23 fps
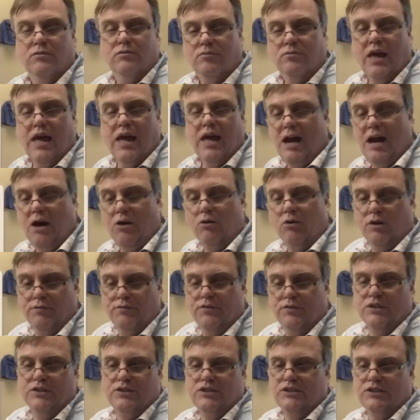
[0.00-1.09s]
out of this
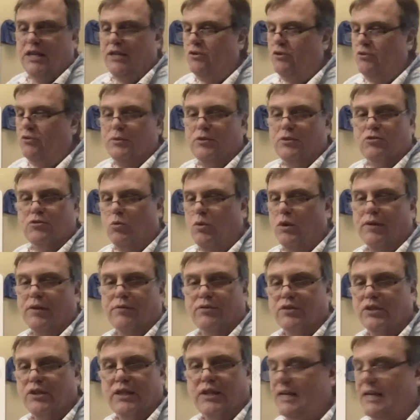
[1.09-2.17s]
state. It'll be to whatever the
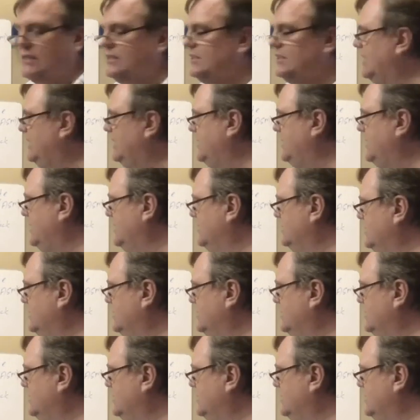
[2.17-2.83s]
next state is